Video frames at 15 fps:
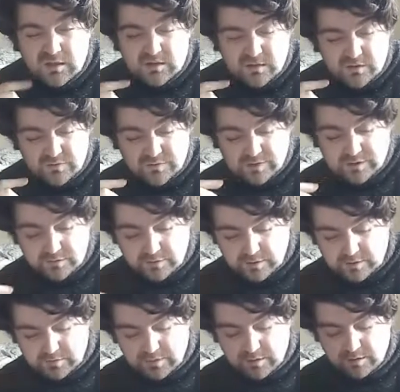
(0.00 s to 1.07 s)
In this video, I'm
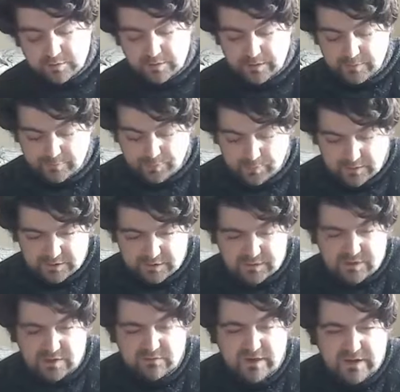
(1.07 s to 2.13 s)
going to talk about
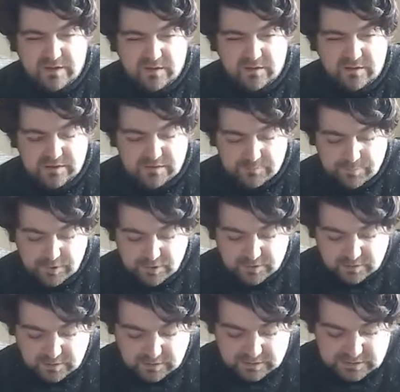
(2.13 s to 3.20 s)
using a railgun as a
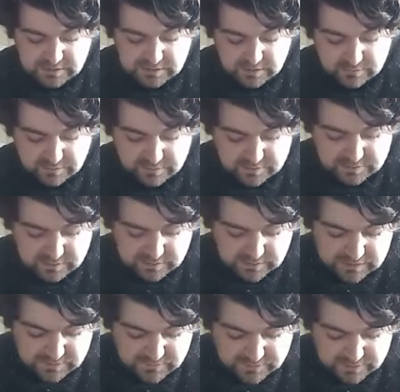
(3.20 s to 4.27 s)
particle accelerator. So in the
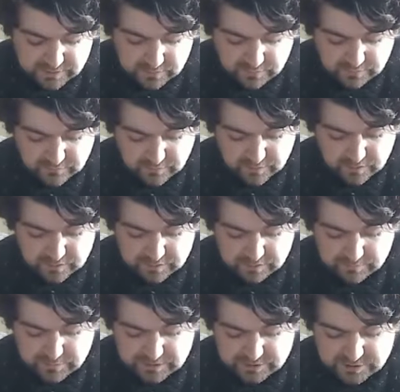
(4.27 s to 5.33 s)
last video, I forgot to
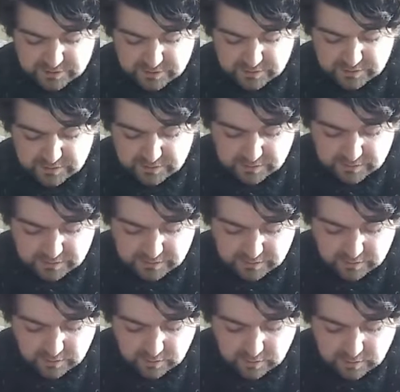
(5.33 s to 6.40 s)
mention a thing
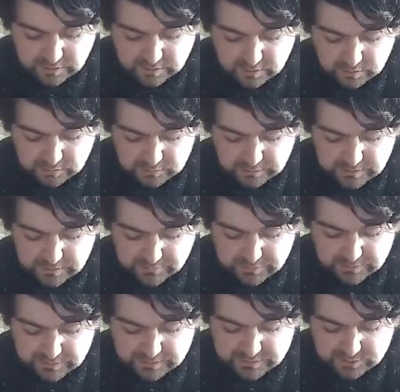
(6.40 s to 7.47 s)
I called
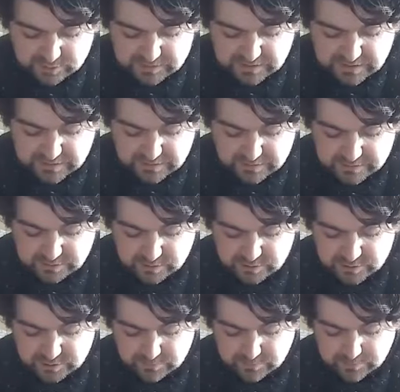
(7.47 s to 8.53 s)
electrostatic
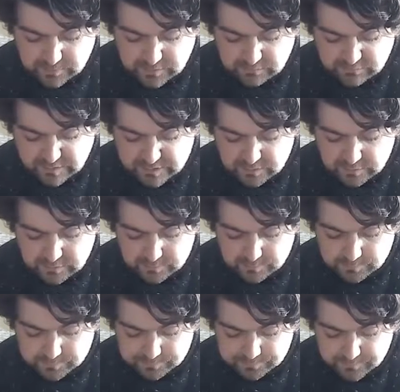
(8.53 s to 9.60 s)
induction railgun.
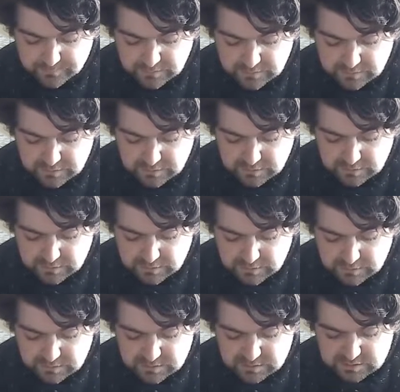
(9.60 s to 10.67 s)

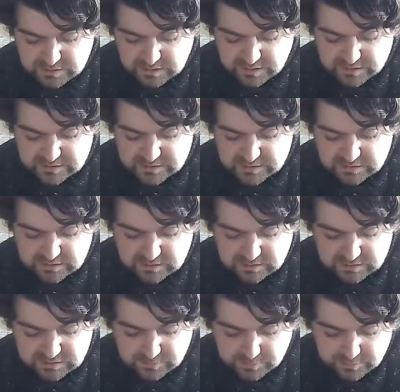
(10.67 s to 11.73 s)
So it's kind of
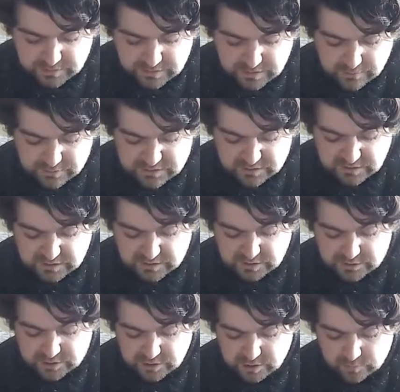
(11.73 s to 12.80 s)
similar to how a
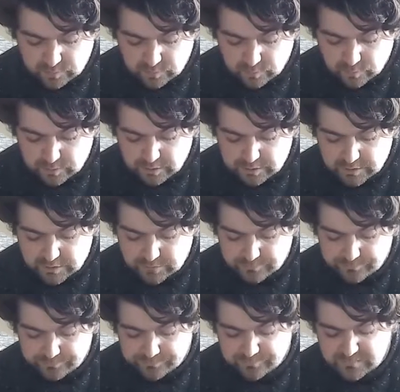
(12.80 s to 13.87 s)
cyclotron would work.
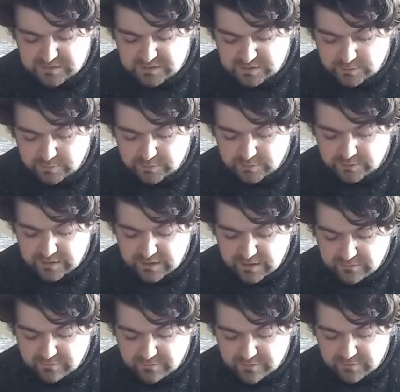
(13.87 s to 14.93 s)
So you'd
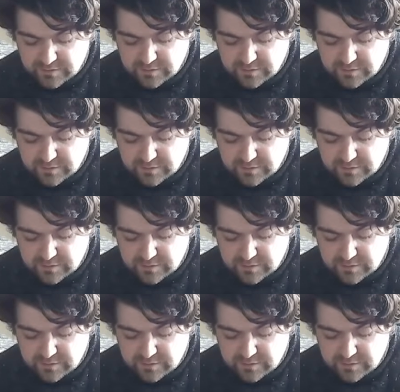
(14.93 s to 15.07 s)
have